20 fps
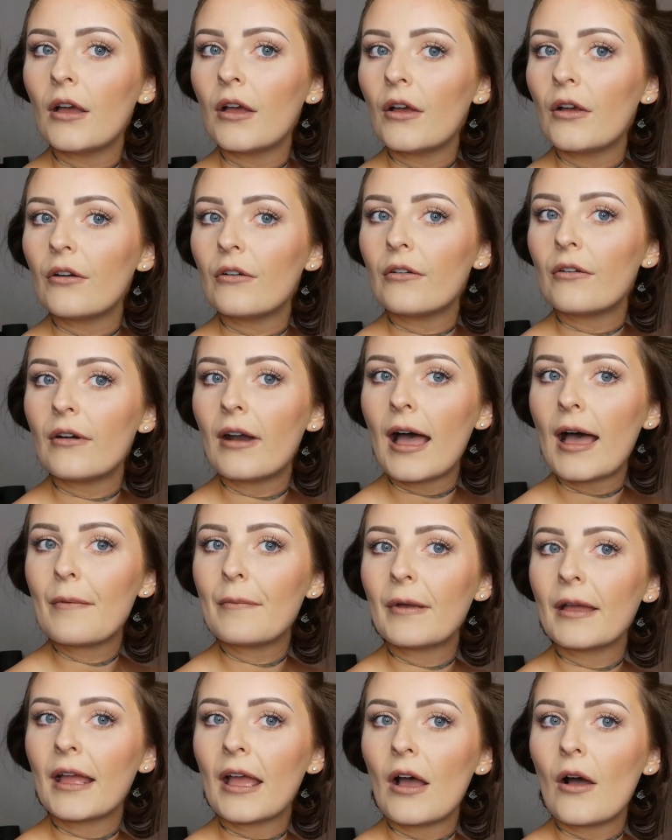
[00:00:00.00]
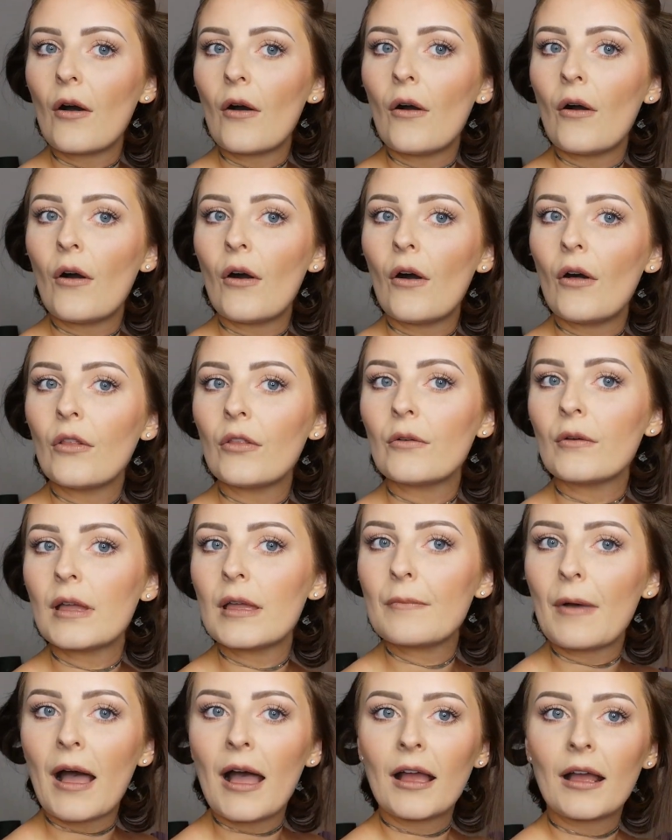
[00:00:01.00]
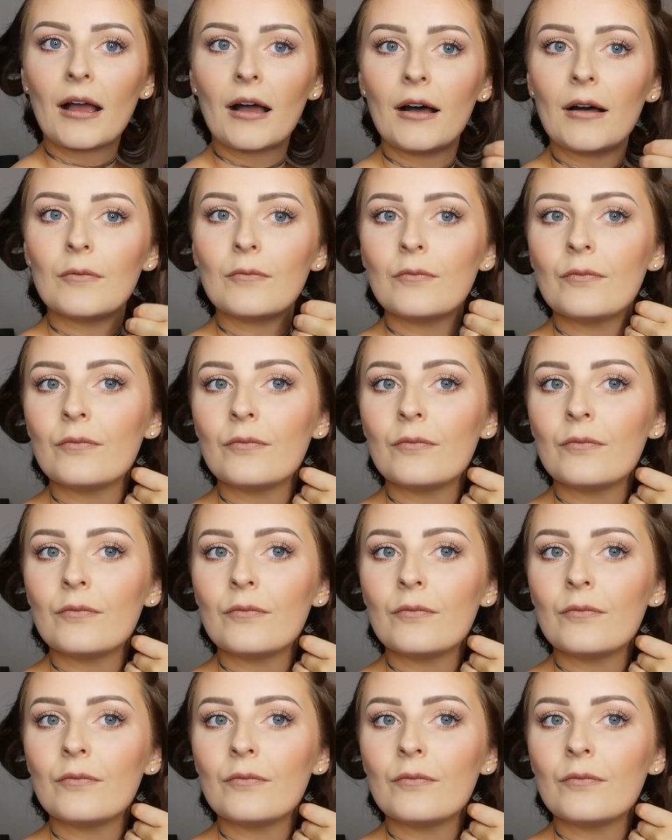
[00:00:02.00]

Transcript: Wrapping it all the way back up.